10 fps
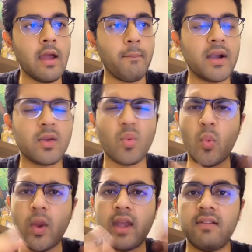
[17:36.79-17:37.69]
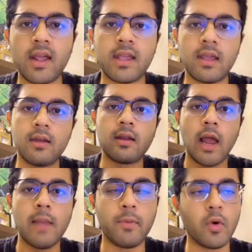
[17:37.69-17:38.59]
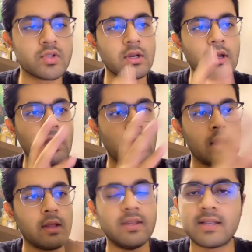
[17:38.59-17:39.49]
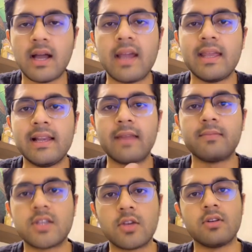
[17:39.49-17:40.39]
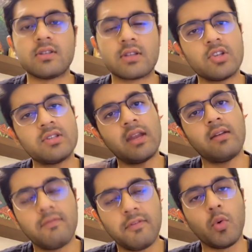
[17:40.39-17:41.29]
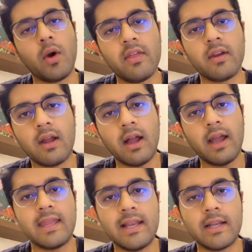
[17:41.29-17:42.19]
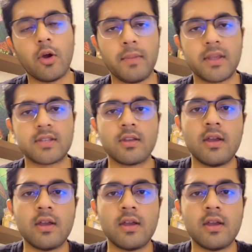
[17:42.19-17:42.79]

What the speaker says: But whenever I can, I'll post these high yield MCQ discussions and few other high yield topics.